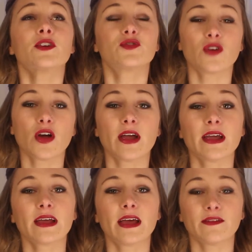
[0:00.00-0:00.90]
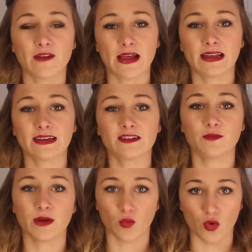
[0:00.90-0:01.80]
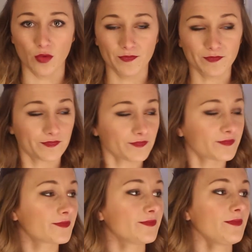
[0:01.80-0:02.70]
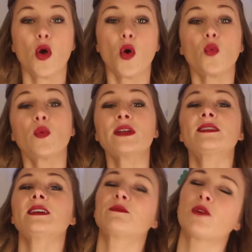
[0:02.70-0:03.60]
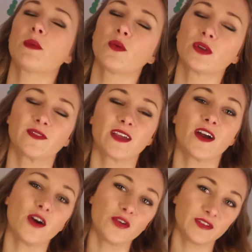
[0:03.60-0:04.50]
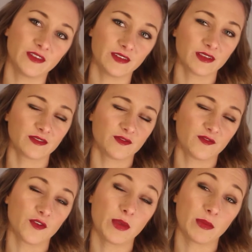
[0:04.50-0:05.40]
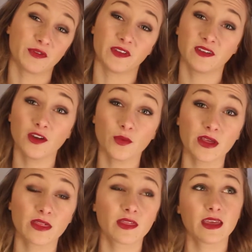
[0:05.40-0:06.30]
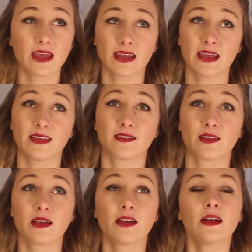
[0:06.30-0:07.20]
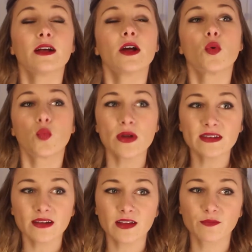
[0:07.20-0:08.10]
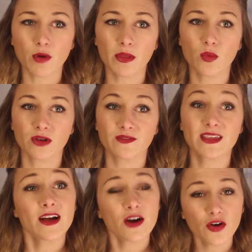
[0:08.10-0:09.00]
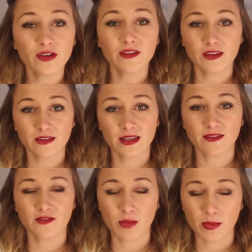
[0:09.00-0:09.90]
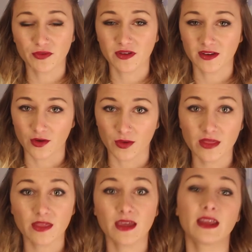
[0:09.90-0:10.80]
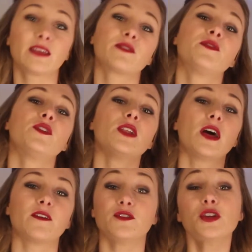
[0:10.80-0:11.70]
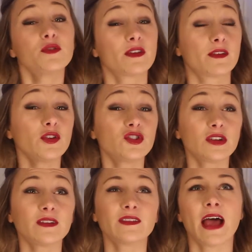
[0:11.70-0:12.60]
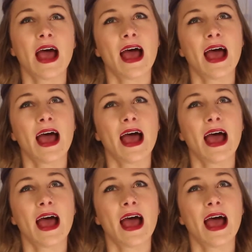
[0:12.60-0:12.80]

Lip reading: trying and failing to be warm. Winter is probably one of the hardest seasons for people to deal with. Winter is probably one of the hardest seasons for people to deal with. It is full of New Year's resolutions